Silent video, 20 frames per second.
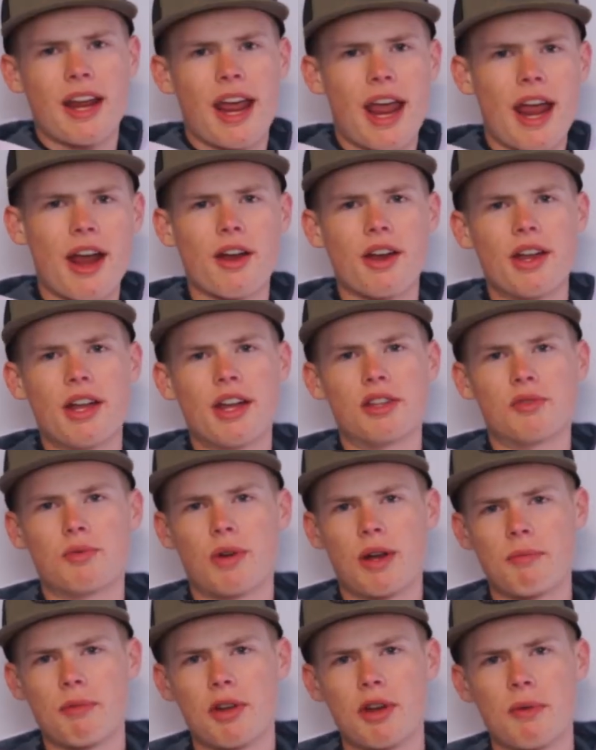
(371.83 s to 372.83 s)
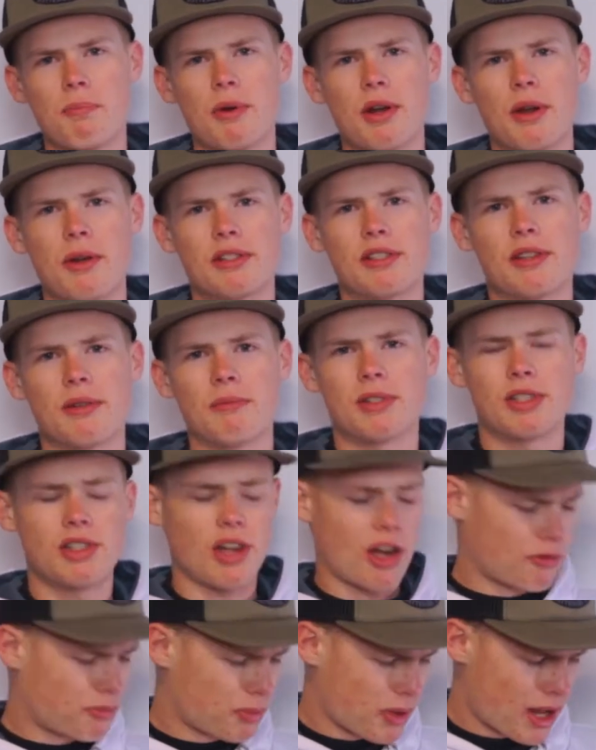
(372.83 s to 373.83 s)
area is where I'm gonna put some
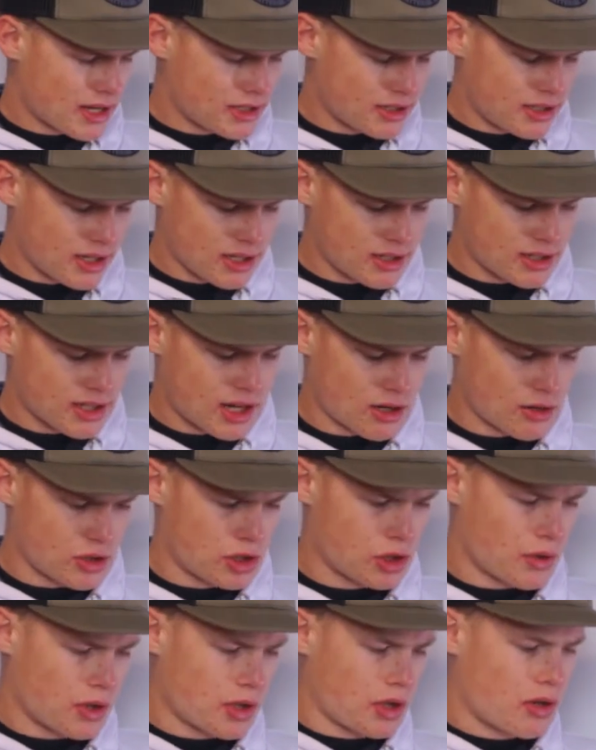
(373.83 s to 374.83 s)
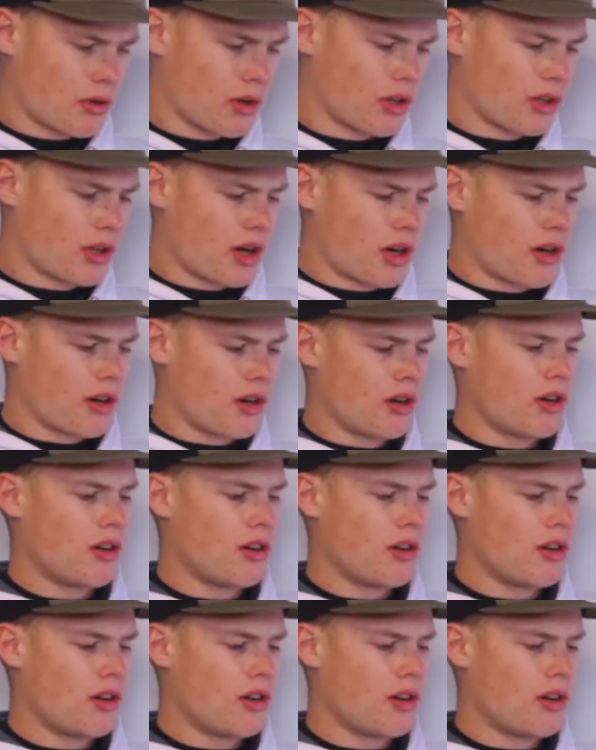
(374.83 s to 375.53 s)
soft plastics that I was showing you earlier.